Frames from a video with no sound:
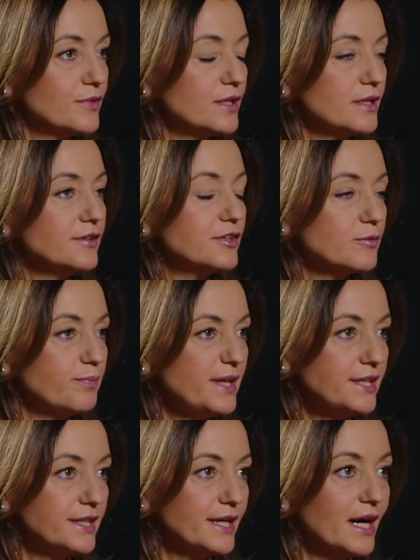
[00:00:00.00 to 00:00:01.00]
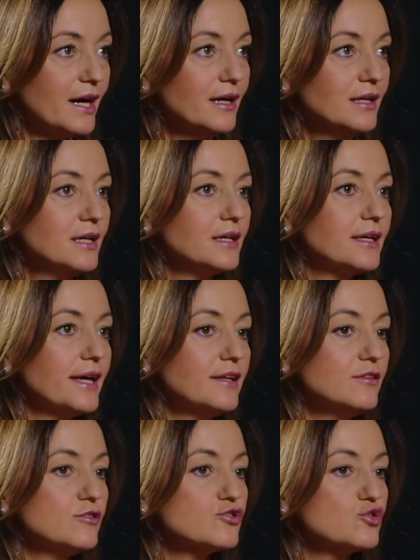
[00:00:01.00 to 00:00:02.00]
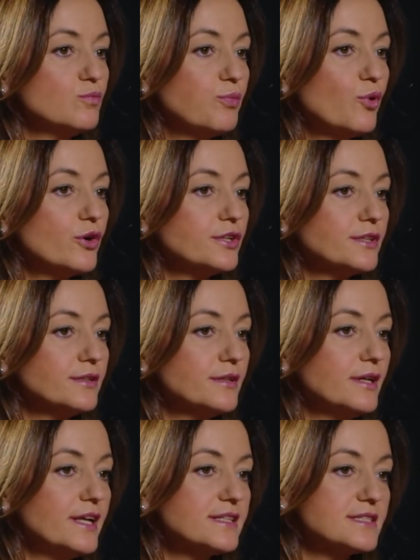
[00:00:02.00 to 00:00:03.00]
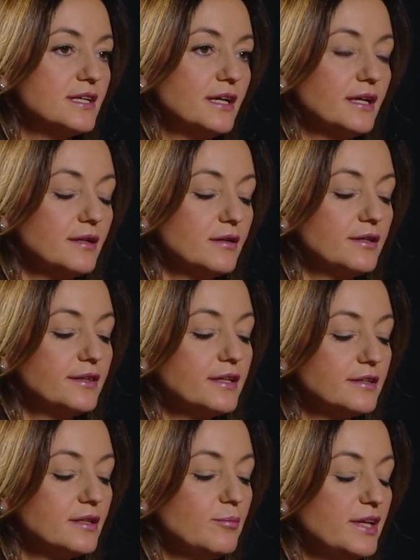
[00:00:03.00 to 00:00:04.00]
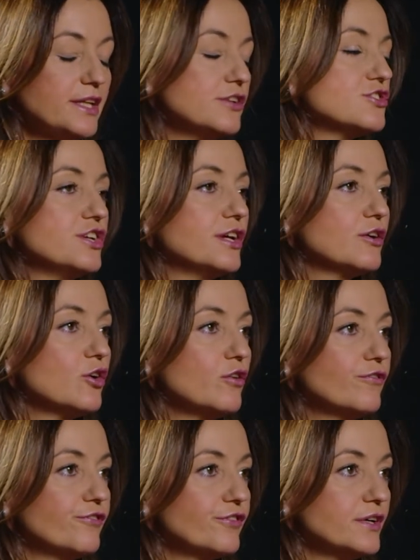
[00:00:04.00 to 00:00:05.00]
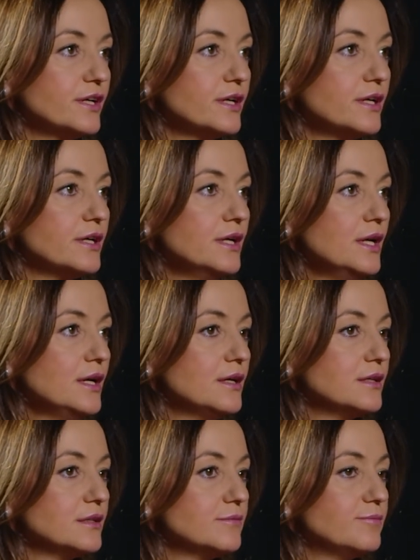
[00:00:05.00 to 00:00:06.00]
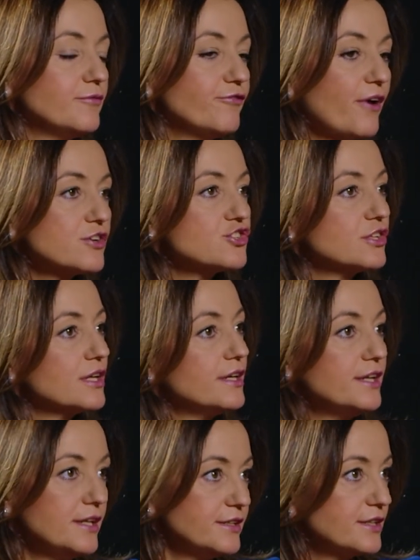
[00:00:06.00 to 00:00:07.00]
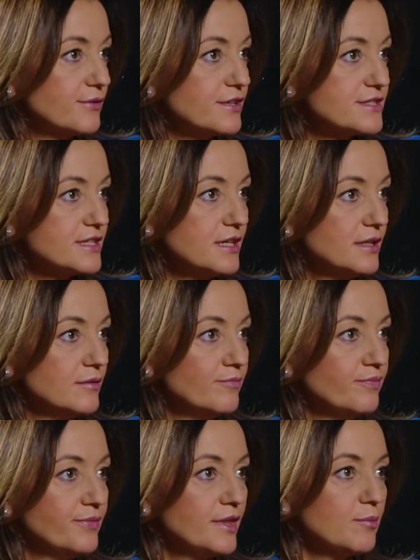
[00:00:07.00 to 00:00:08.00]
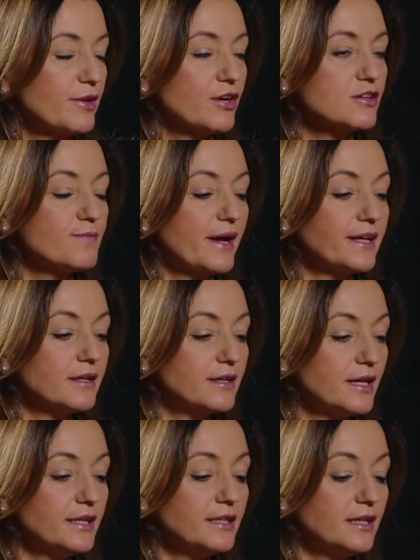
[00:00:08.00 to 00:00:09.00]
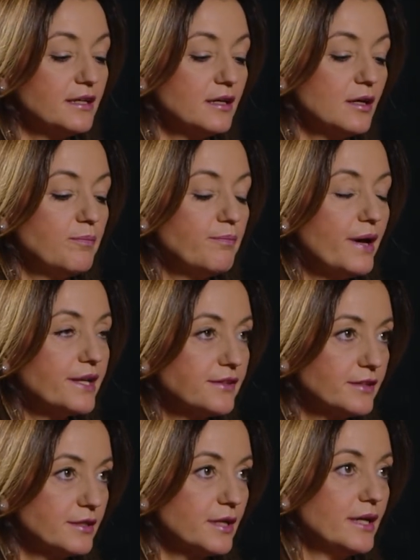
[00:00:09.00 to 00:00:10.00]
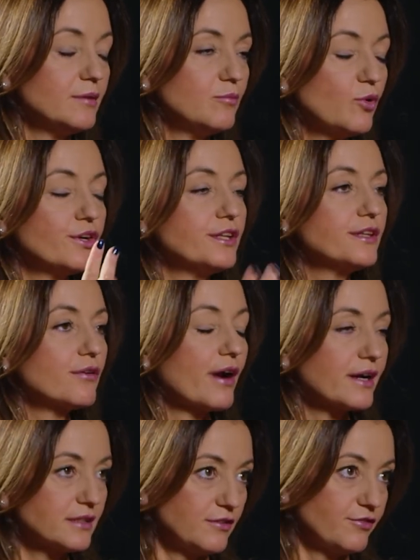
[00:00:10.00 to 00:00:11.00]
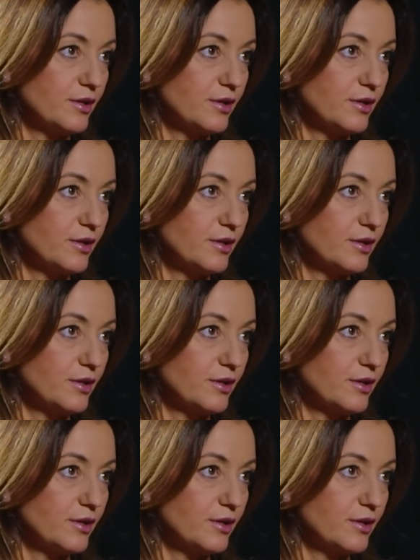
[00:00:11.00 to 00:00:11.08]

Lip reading: Kinderpedia can support, let's say, in the diminishing of functional illiteracy. Because by getting a better and more interactive